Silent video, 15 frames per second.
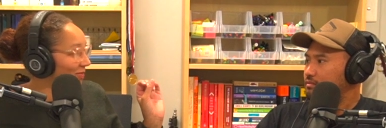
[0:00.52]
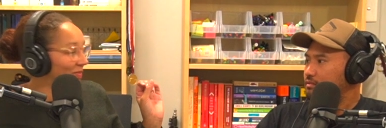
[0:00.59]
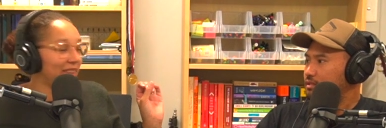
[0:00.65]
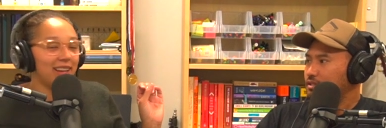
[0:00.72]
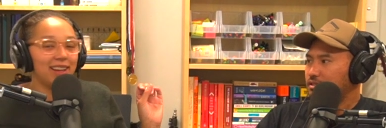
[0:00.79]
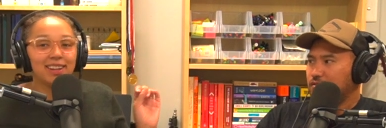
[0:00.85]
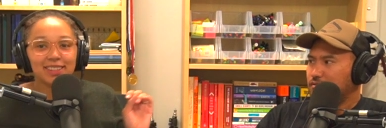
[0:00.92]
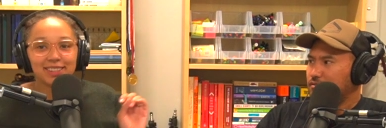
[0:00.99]

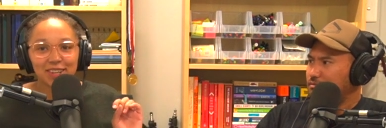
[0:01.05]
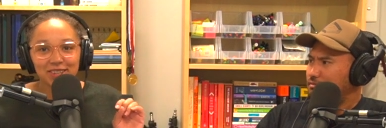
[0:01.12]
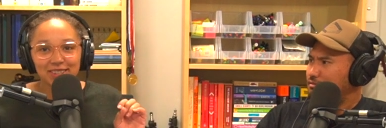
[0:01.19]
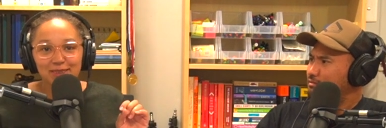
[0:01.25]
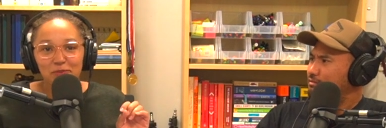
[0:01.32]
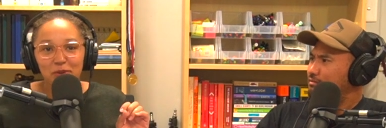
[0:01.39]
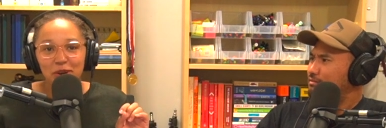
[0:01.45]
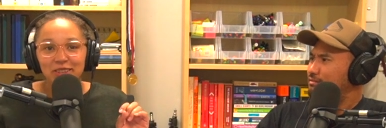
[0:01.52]
Speaker 1: Mm-hmm. So
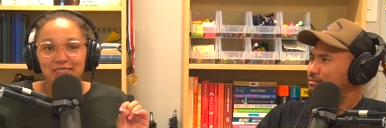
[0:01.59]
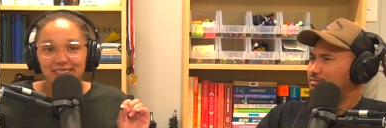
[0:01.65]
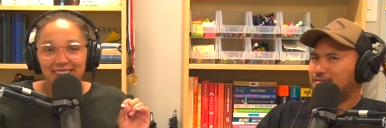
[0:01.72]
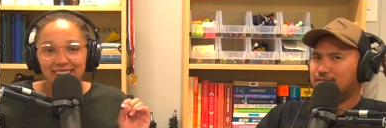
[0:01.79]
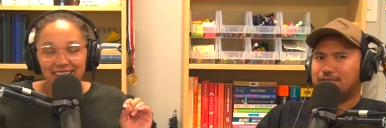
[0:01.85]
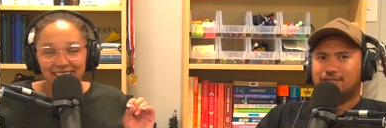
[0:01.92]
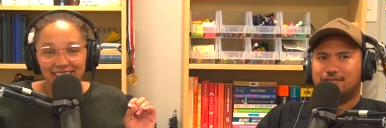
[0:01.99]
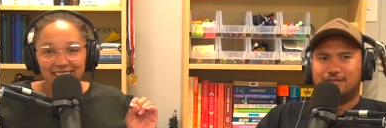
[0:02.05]

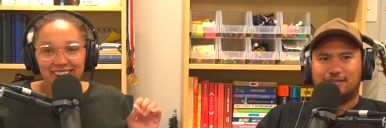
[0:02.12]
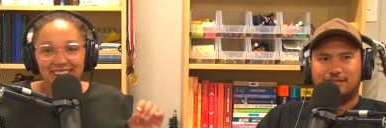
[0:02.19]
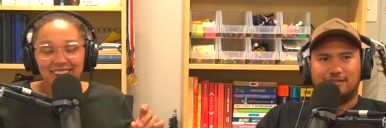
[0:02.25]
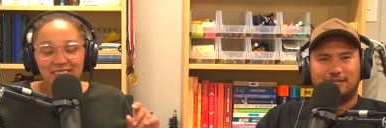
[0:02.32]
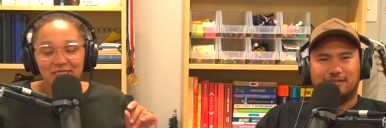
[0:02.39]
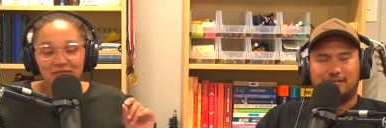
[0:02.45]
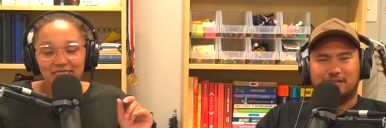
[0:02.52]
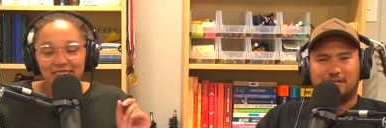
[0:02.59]
supposedly,
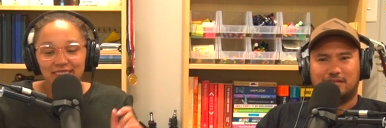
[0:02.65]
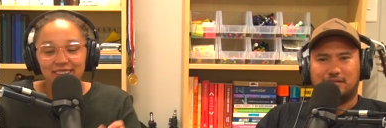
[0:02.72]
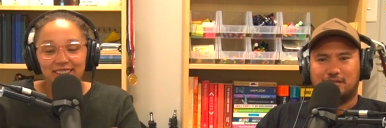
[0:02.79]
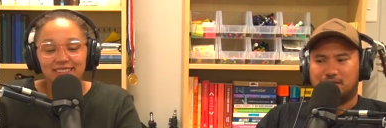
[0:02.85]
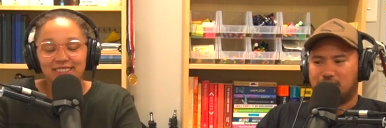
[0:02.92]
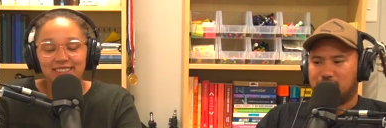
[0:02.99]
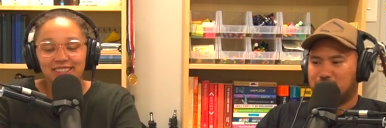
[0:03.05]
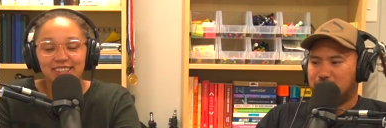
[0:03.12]

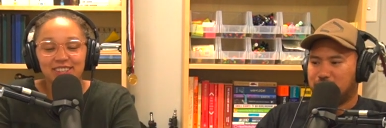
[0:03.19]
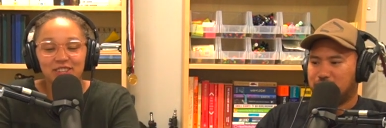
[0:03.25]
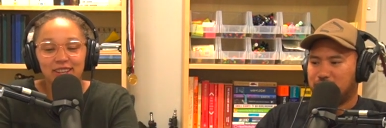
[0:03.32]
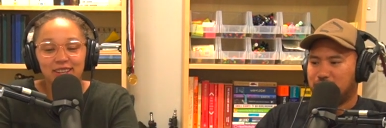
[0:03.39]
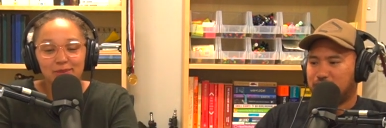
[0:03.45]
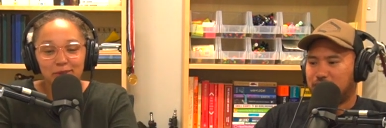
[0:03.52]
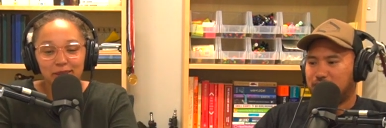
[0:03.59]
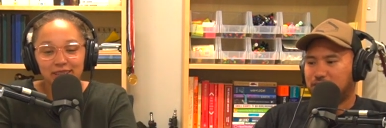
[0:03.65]
CJ,
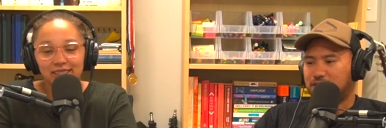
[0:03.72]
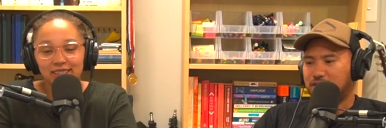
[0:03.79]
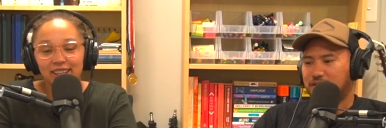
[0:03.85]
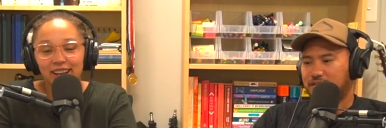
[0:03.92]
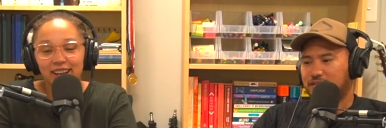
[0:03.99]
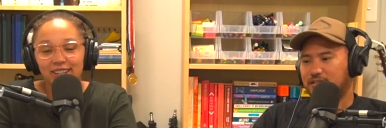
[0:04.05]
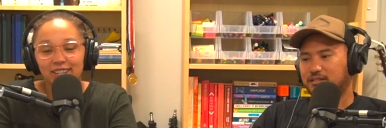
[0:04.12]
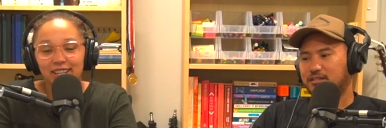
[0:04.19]
you put this in
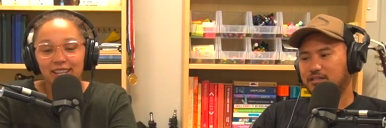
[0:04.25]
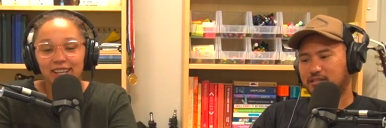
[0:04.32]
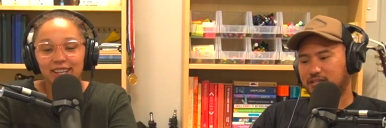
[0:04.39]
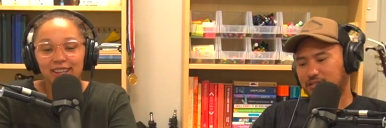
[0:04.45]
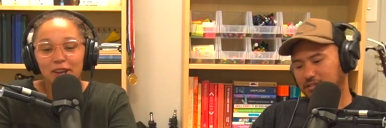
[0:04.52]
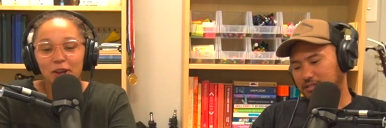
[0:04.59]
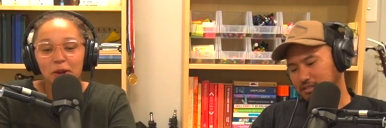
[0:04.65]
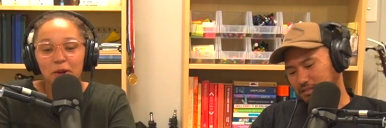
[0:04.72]
actually.
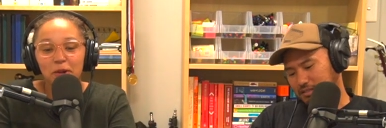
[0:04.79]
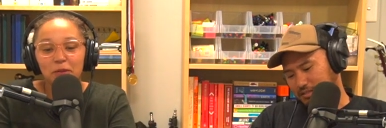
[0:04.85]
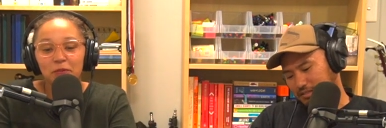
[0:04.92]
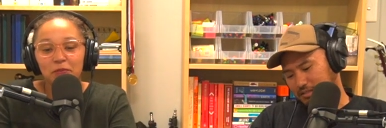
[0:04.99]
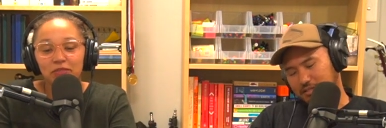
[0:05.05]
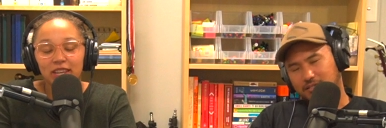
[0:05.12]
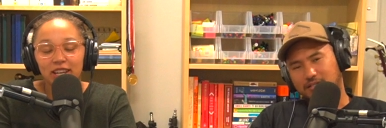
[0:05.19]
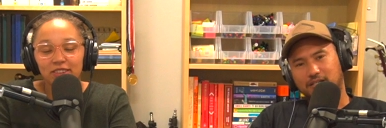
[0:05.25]

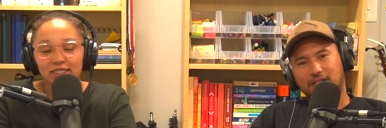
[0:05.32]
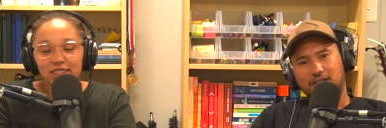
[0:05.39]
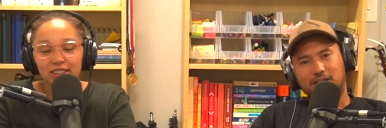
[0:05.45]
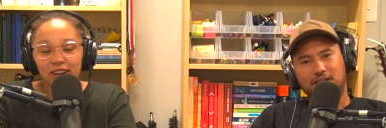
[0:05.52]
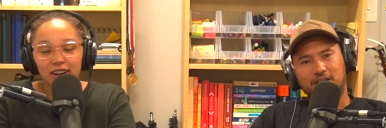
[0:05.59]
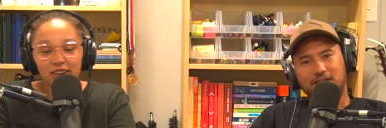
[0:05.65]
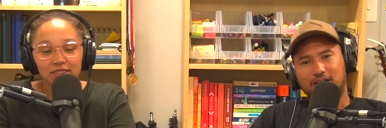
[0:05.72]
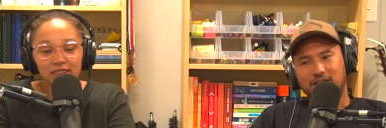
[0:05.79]
There is
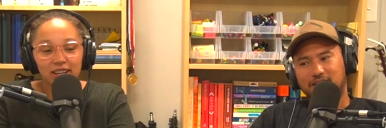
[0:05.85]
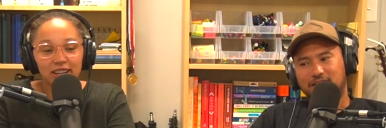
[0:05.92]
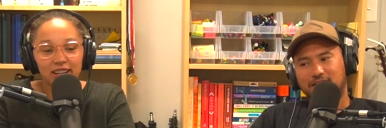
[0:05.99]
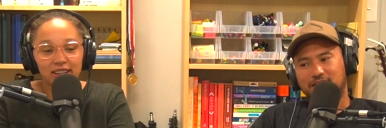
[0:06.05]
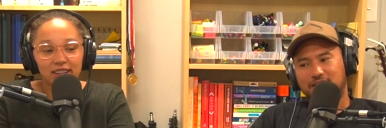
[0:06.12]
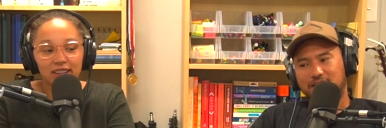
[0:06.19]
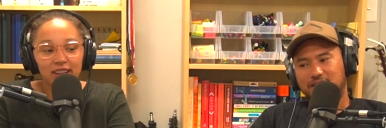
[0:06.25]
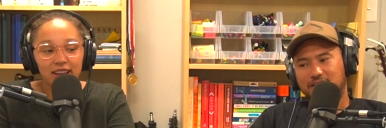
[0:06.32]

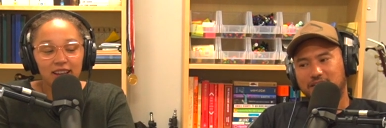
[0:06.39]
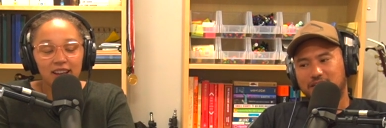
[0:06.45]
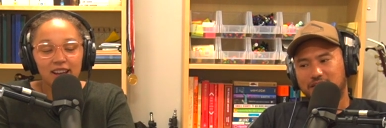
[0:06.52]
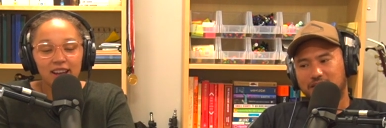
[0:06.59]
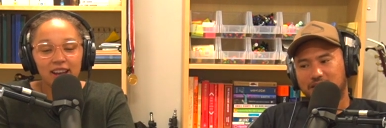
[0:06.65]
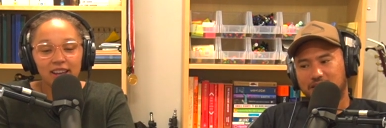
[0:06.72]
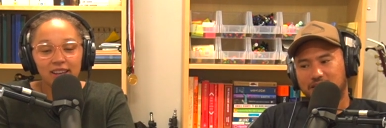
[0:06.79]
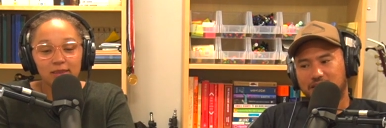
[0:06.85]
currently
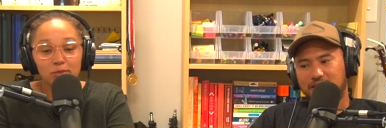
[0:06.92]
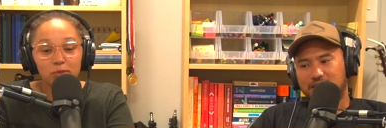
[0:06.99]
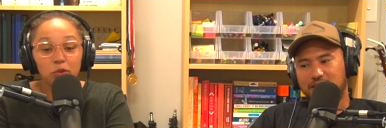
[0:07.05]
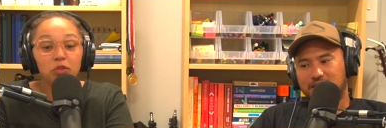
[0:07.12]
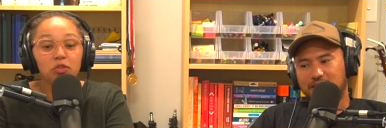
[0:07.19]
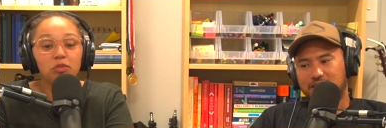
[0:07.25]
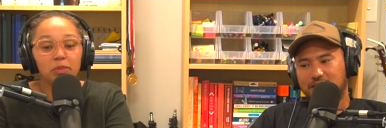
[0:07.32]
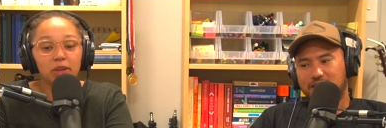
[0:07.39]
a
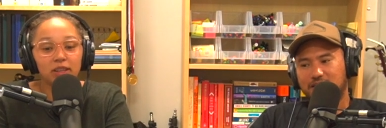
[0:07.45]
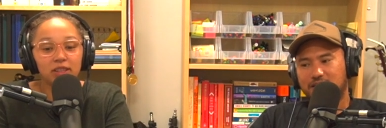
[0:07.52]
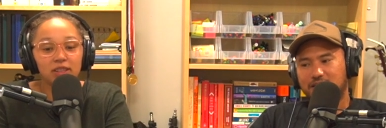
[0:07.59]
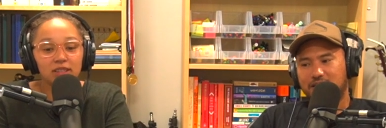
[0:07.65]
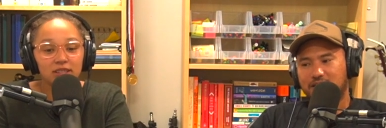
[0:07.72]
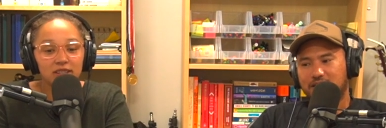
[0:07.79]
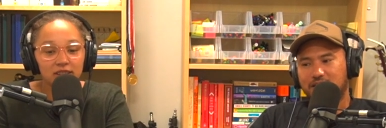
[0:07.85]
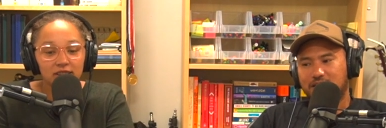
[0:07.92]

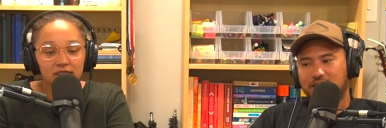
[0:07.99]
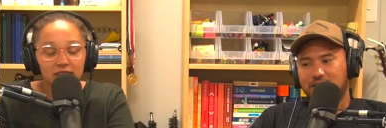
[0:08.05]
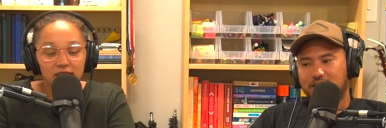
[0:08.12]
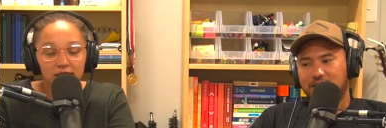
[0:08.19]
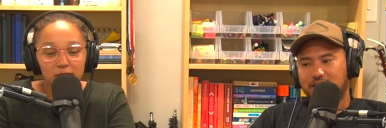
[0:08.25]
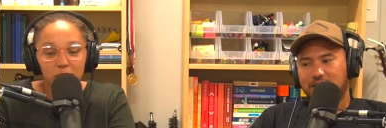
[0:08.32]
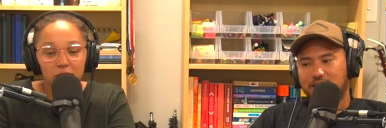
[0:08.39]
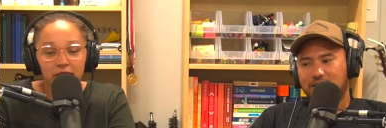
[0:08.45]
movement
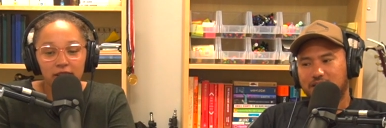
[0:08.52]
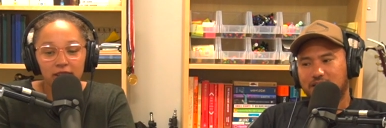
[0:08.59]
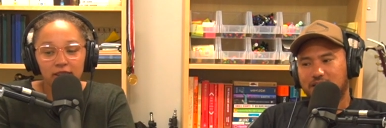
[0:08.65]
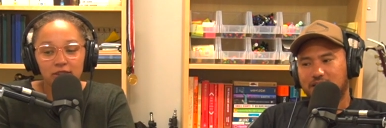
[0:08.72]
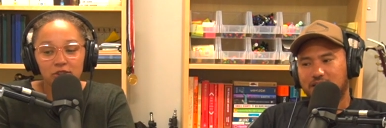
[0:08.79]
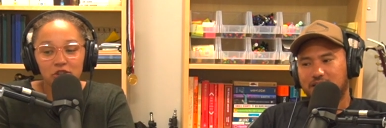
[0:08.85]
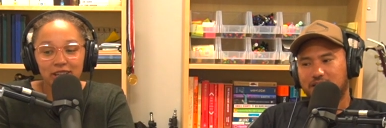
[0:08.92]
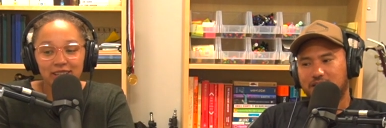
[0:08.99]
by
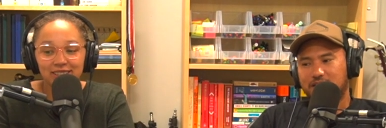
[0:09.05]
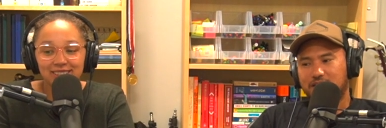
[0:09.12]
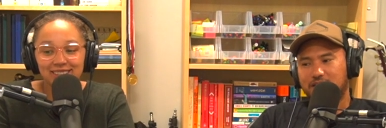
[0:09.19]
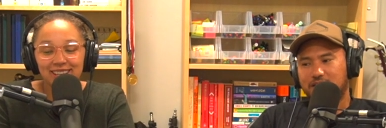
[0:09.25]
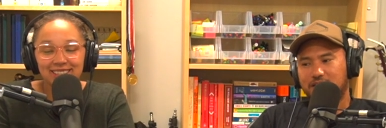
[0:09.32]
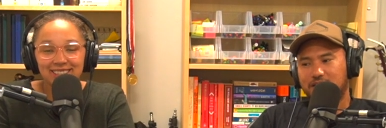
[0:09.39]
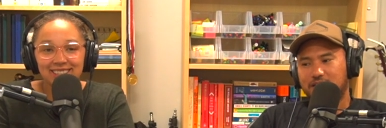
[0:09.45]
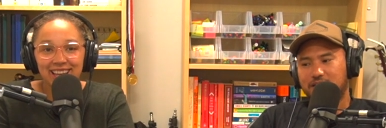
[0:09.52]
Gen
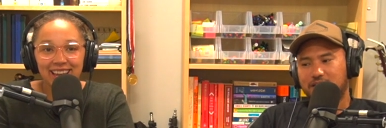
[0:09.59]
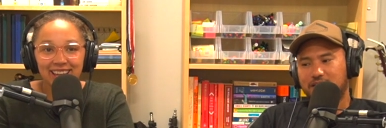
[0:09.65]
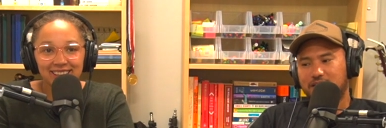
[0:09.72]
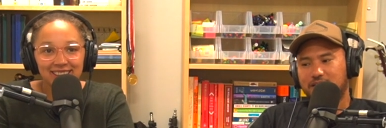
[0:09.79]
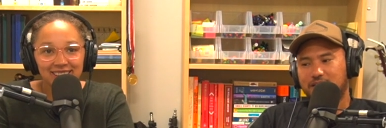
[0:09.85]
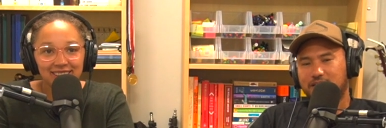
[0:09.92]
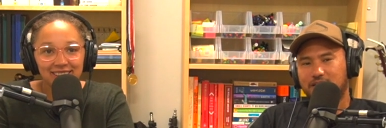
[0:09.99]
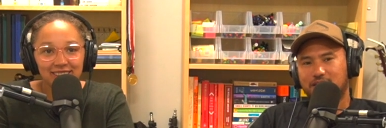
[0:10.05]

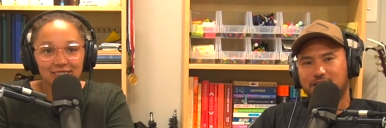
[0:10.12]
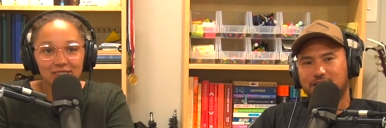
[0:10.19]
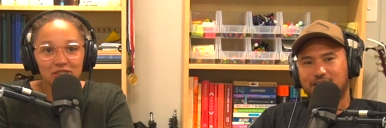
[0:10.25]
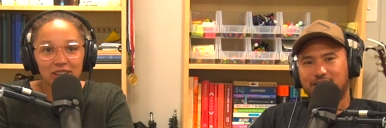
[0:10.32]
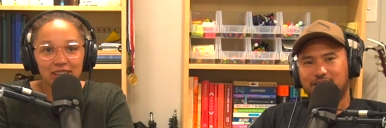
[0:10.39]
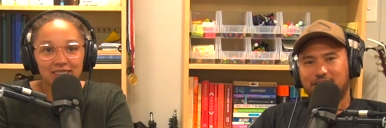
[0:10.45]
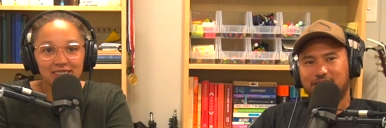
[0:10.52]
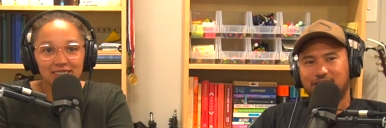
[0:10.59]
Z,
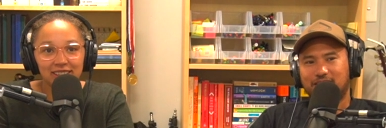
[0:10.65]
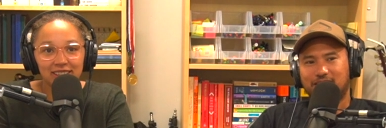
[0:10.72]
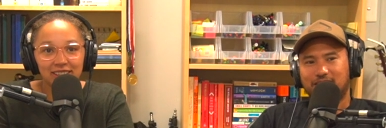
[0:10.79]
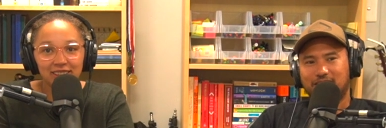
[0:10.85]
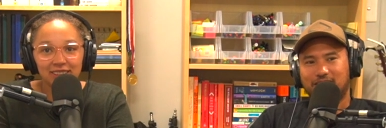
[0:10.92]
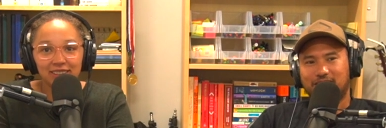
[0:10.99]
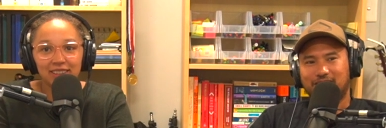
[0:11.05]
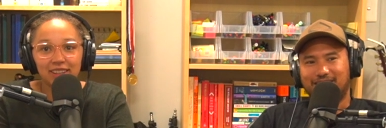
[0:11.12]
Gen Z,